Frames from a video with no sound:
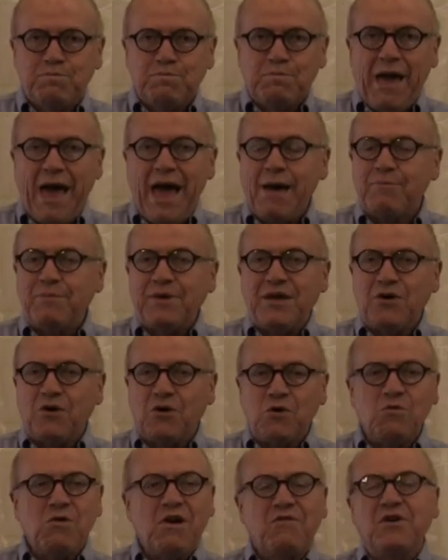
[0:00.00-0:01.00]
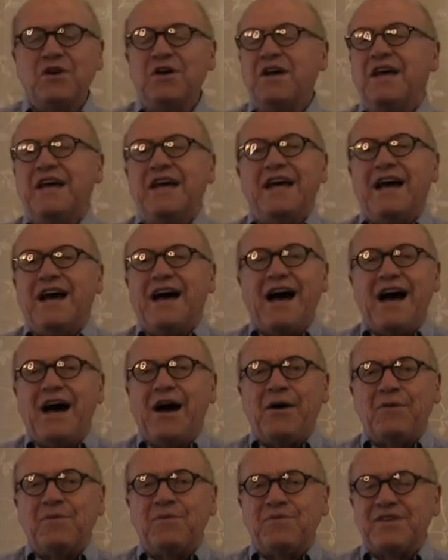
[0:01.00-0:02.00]
pappy or whoever,
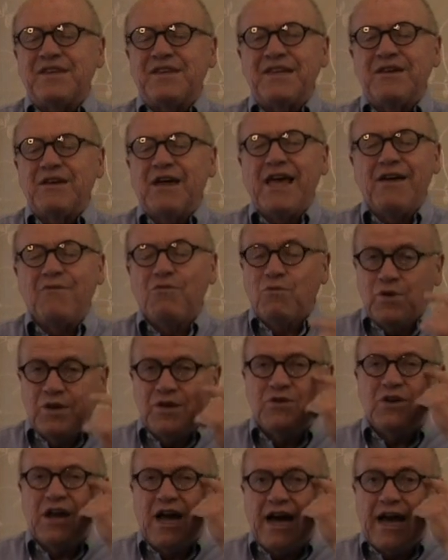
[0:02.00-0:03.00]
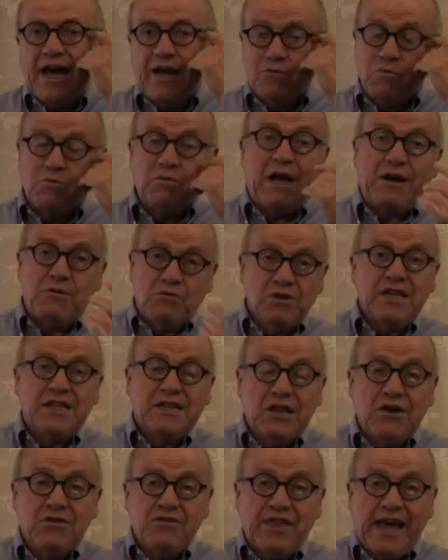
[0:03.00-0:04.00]
when you die, I'd really
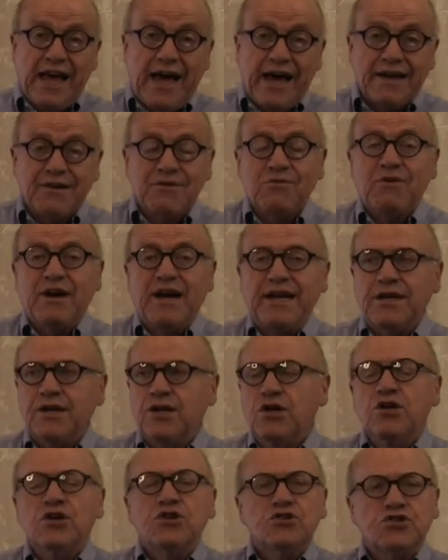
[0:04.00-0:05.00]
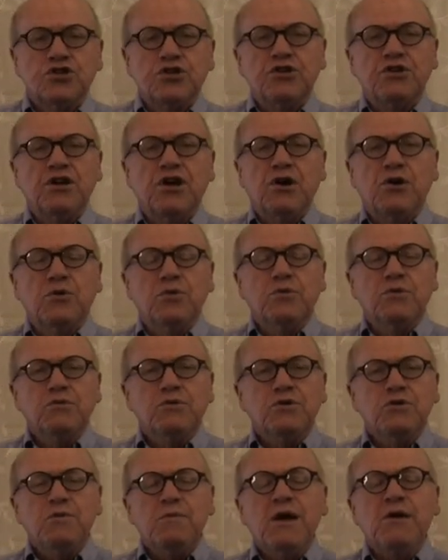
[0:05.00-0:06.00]
love that, right? So, you know,
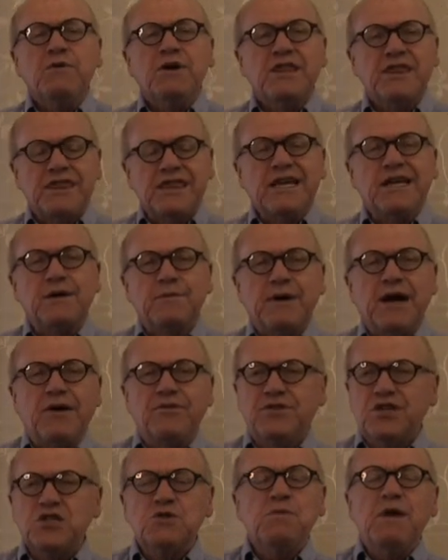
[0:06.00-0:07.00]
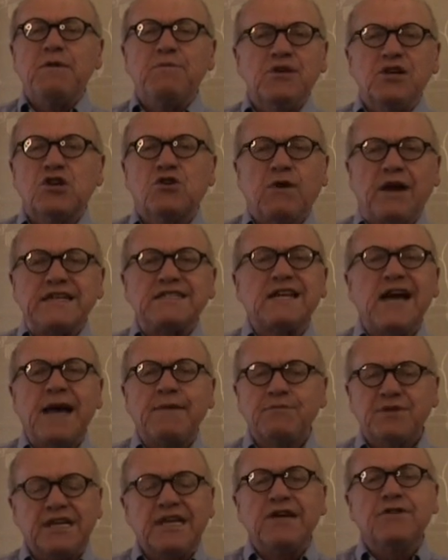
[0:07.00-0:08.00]
you may want to think about this may be a great time
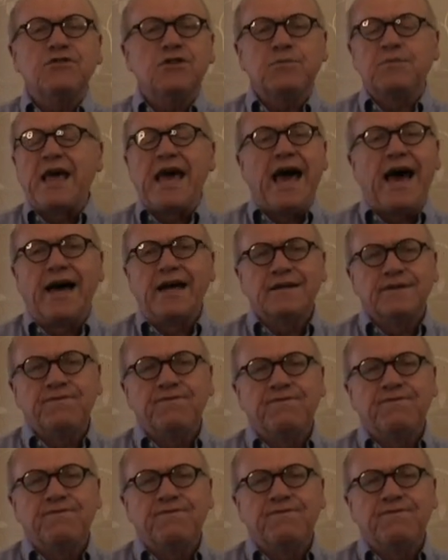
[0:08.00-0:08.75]
to give them that,